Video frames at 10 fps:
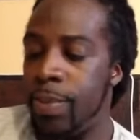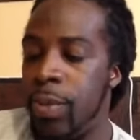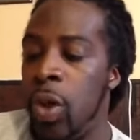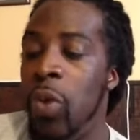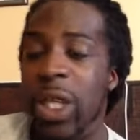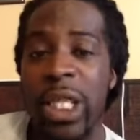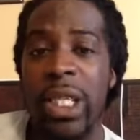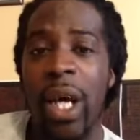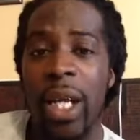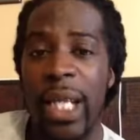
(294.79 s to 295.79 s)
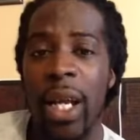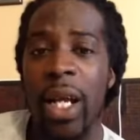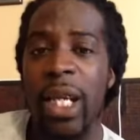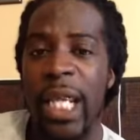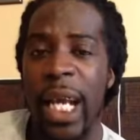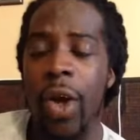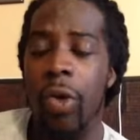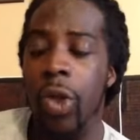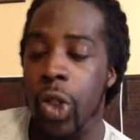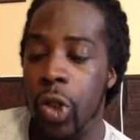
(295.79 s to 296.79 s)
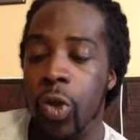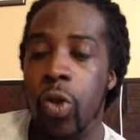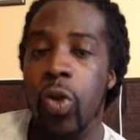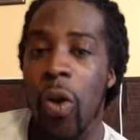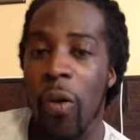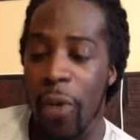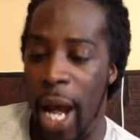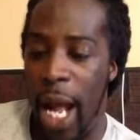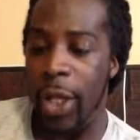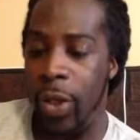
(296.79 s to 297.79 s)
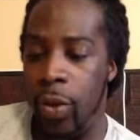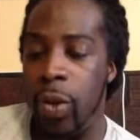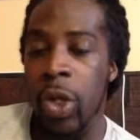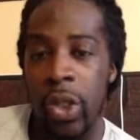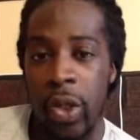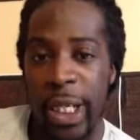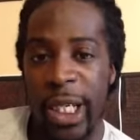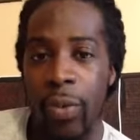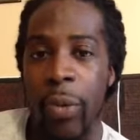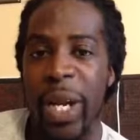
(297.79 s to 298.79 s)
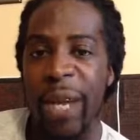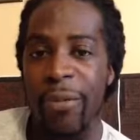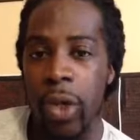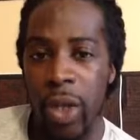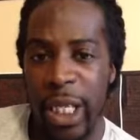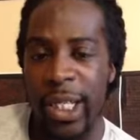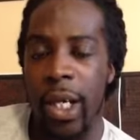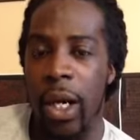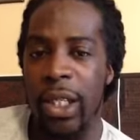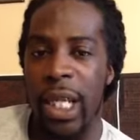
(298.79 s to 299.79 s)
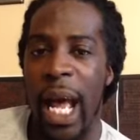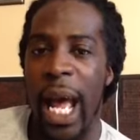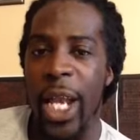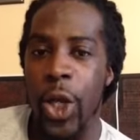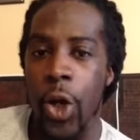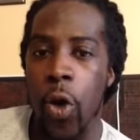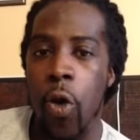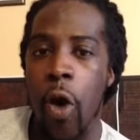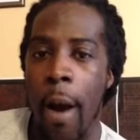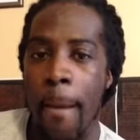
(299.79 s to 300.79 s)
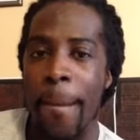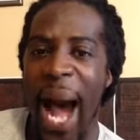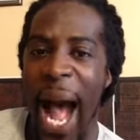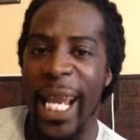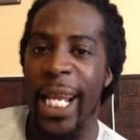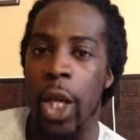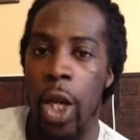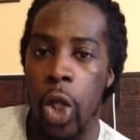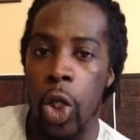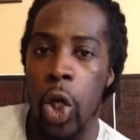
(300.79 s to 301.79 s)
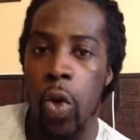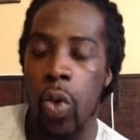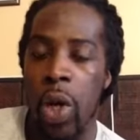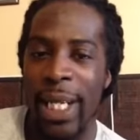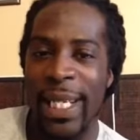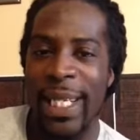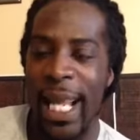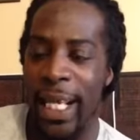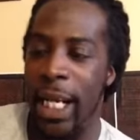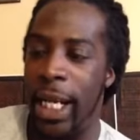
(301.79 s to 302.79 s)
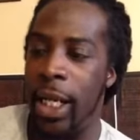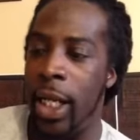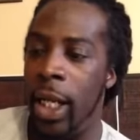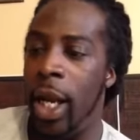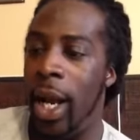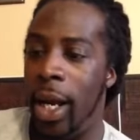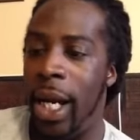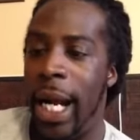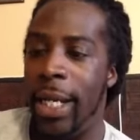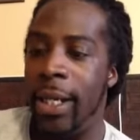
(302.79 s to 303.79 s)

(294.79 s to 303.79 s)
we should start understanding our true value. So this way we give no discounts and no bargain. No settling. All right?